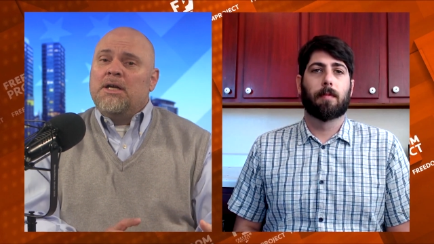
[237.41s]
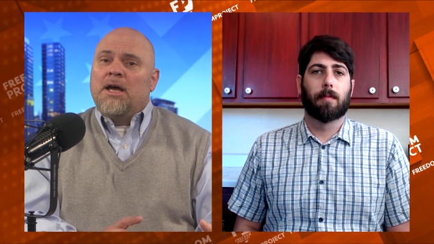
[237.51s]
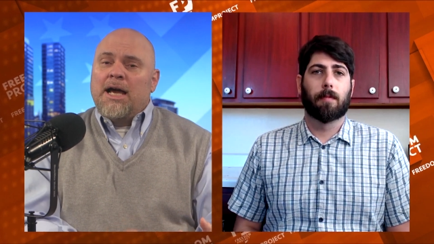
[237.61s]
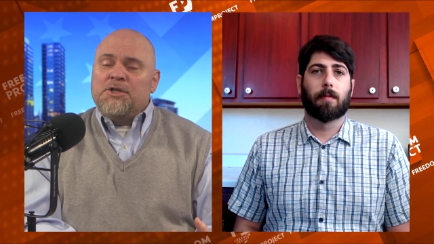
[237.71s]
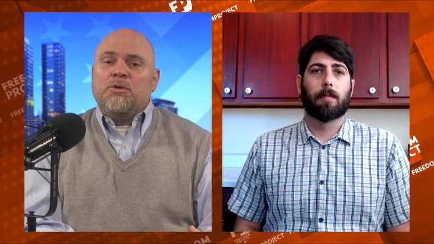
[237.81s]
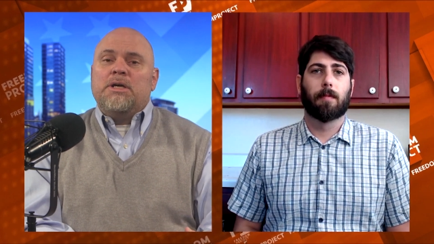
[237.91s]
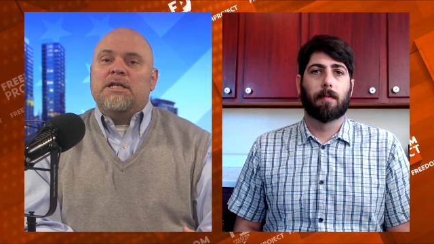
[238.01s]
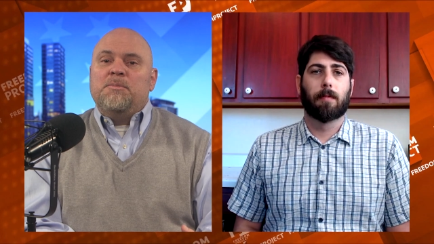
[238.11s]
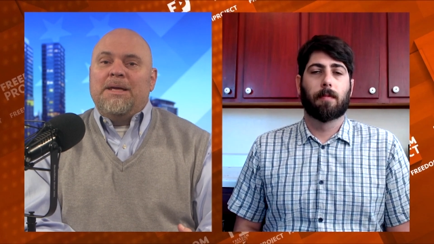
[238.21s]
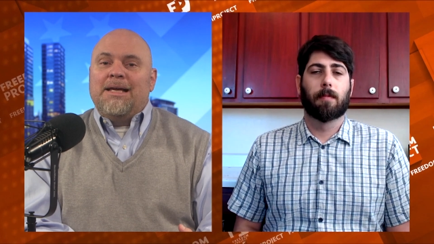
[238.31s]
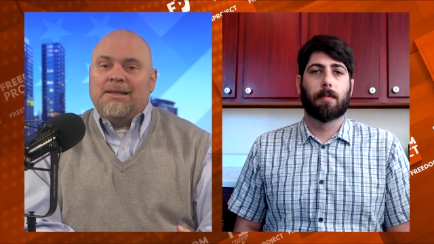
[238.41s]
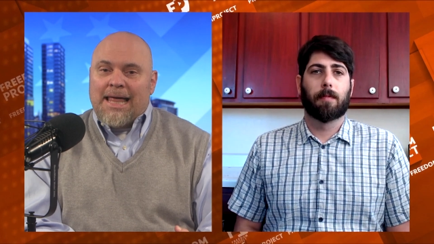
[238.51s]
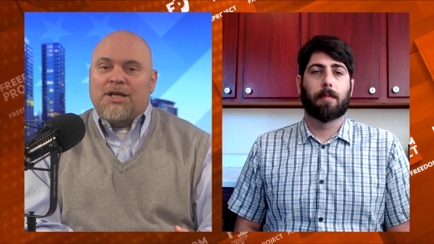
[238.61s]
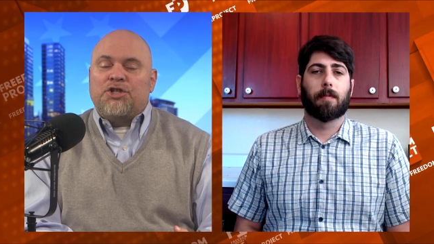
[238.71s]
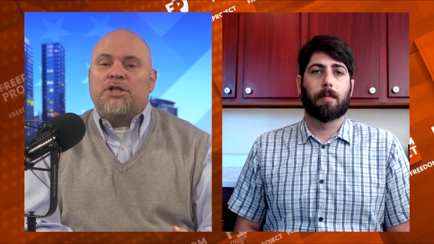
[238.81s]
Speaker 1: High school kids being
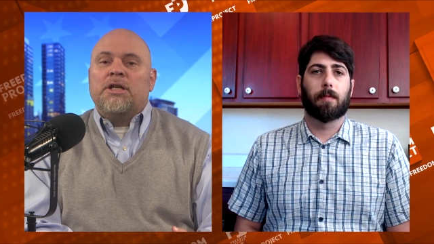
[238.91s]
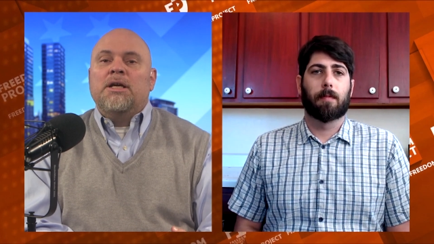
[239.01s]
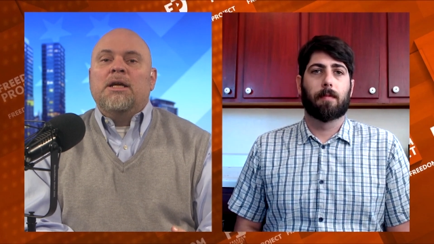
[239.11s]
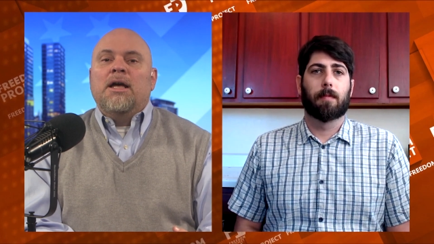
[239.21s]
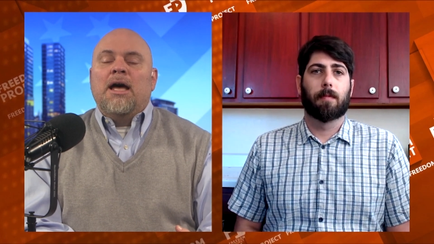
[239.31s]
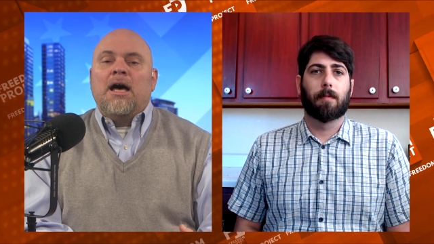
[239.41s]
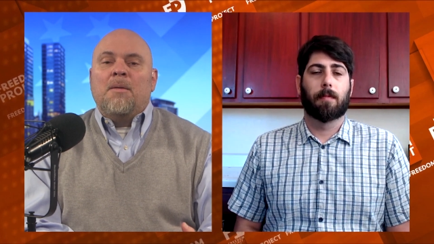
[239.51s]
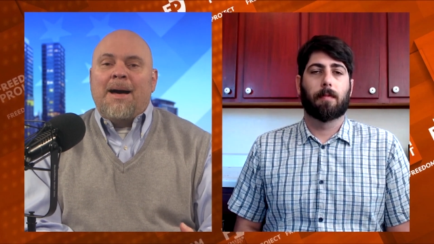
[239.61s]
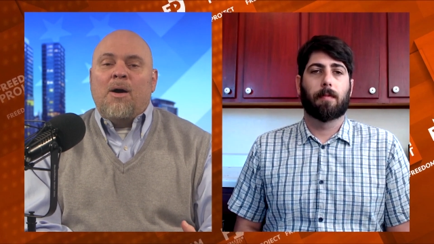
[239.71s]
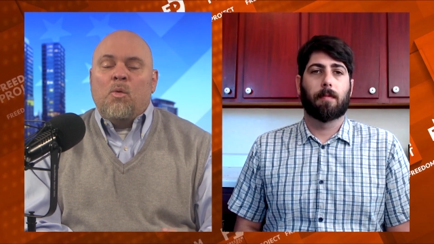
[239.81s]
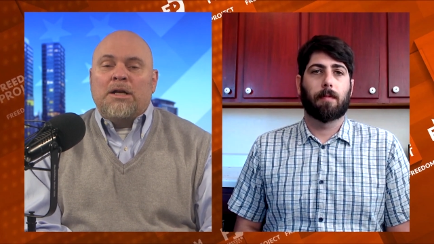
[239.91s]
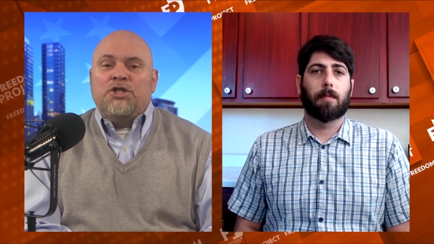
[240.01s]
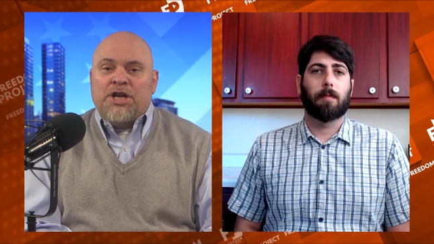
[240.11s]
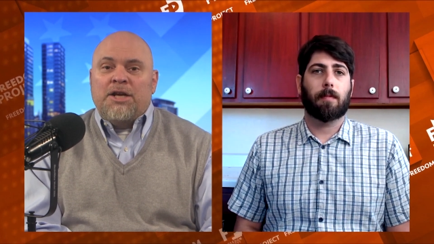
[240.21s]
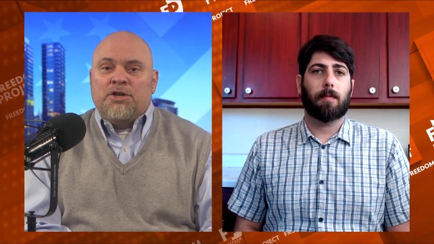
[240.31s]
lectured uh, about what
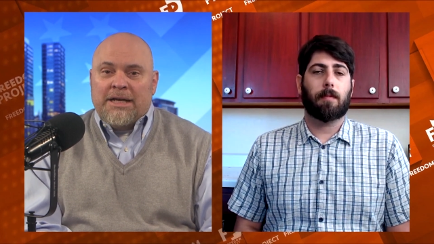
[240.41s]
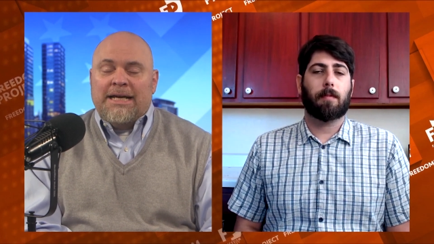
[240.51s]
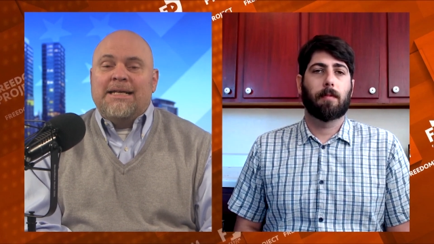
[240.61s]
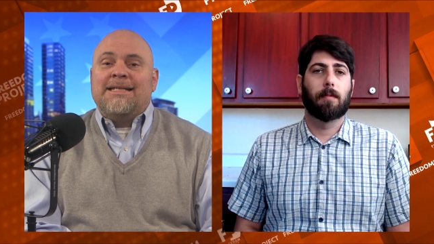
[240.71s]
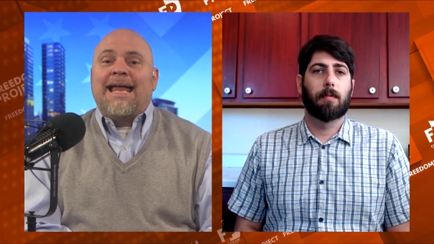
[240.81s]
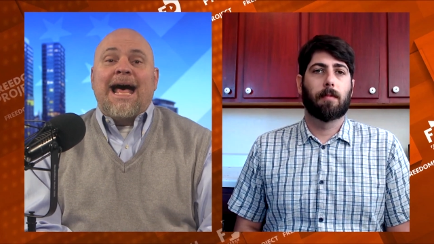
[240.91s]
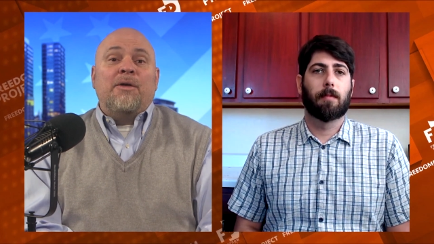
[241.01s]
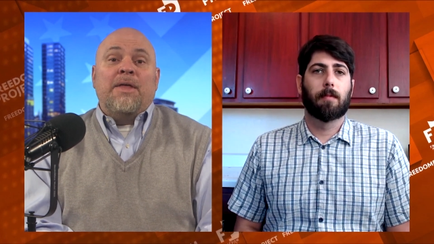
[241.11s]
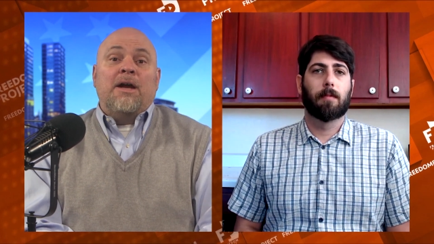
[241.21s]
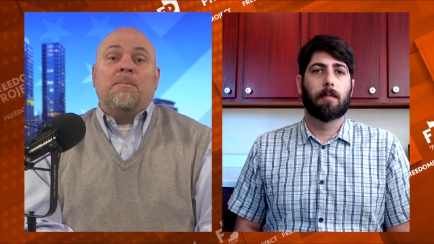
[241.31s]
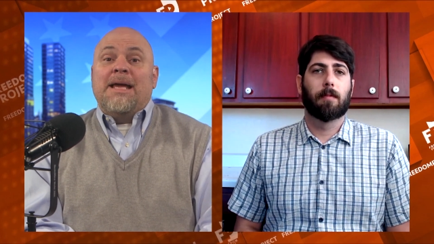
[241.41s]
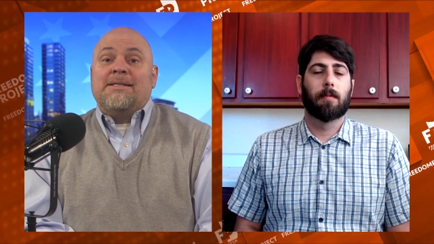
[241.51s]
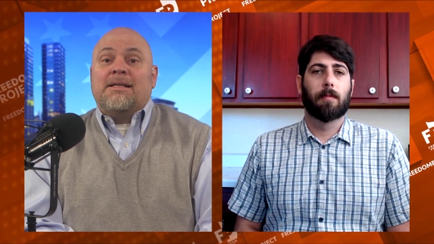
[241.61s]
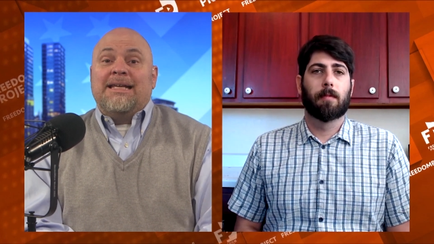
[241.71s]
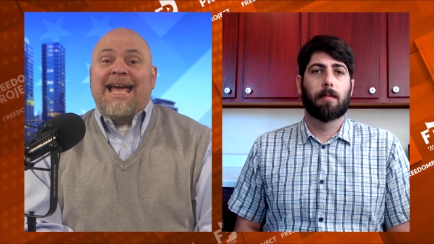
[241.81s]
gender is and how they are
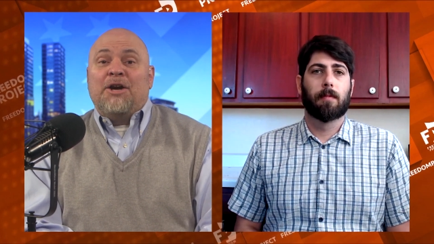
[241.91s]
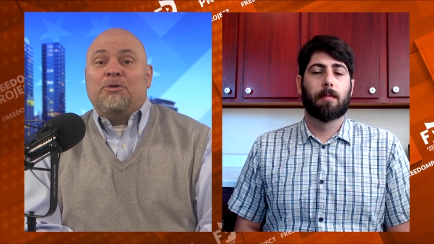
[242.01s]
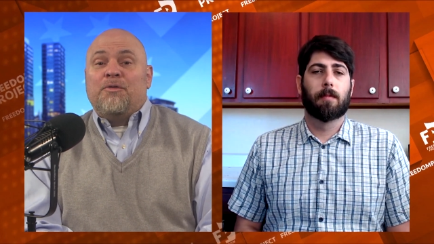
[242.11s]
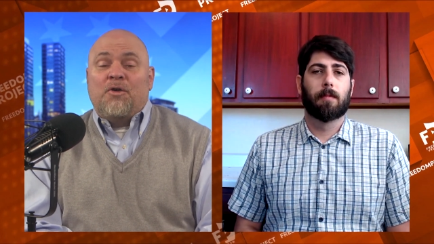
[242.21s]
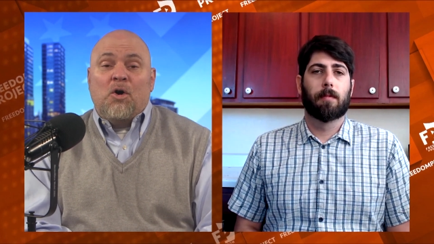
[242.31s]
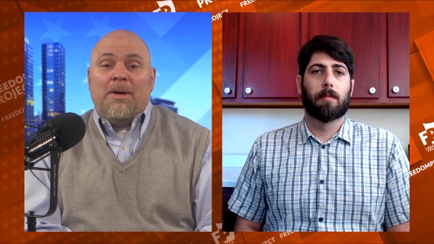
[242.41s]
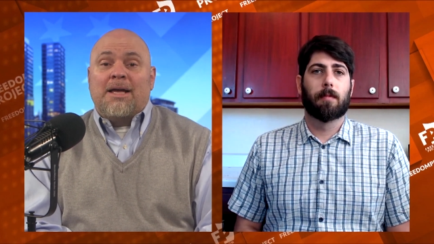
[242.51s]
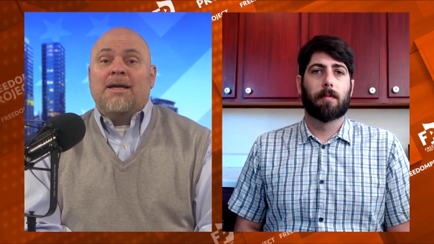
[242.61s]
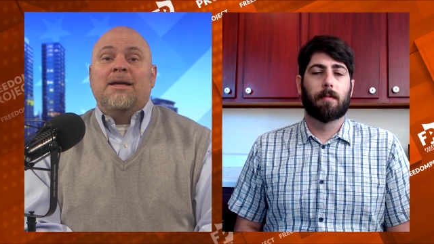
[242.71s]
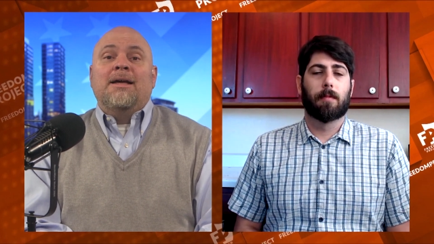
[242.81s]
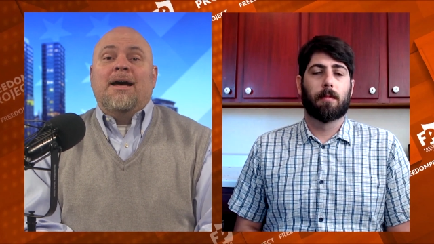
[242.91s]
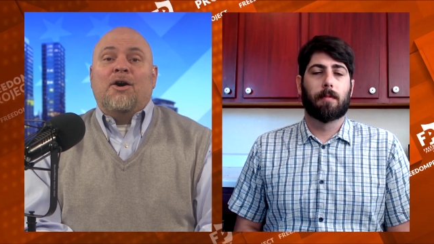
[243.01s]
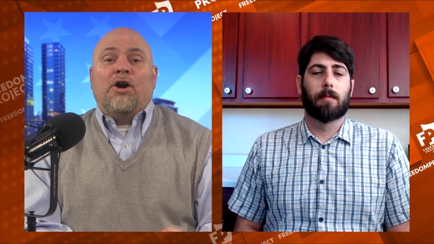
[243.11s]
basically heterophobic uh,